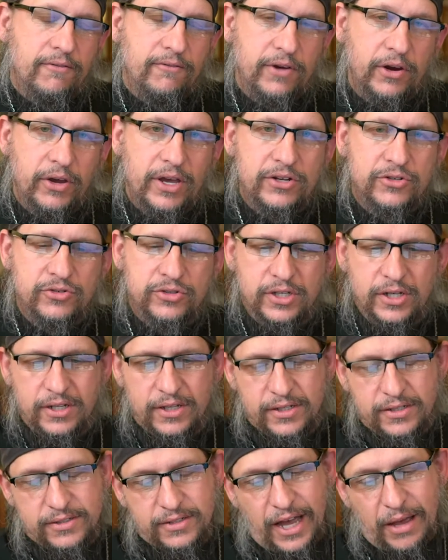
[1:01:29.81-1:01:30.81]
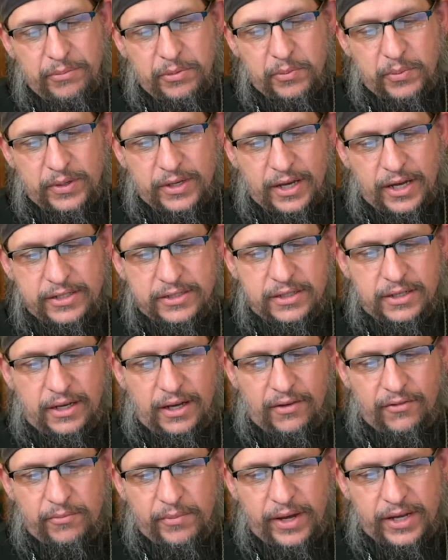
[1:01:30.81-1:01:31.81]
very interested in this topic because
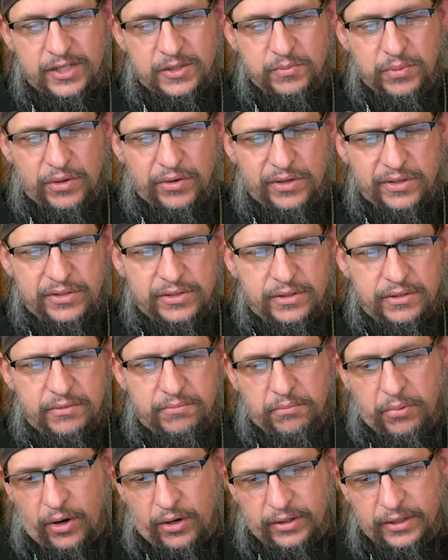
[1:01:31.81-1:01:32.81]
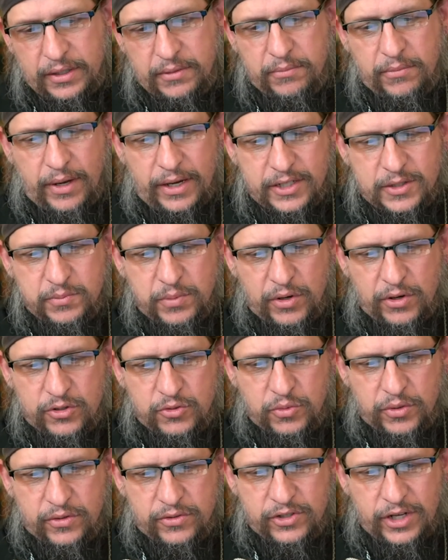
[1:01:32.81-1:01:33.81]
of my experience, partly my
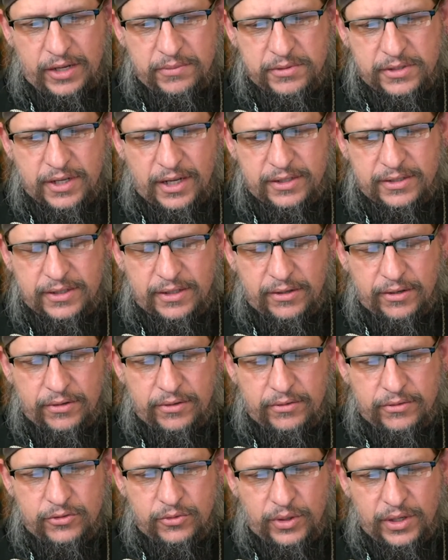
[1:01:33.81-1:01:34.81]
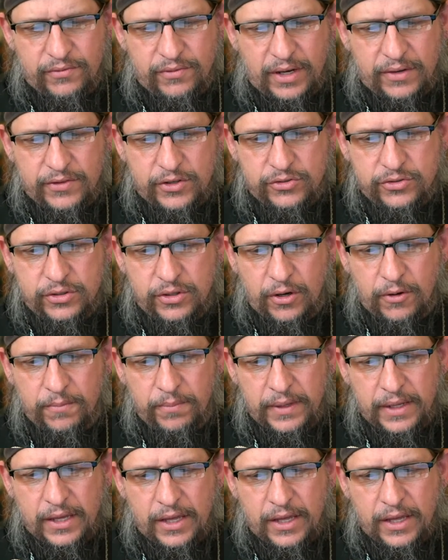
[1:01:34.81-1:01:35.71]
experience with James Cutsinger 25 years ago.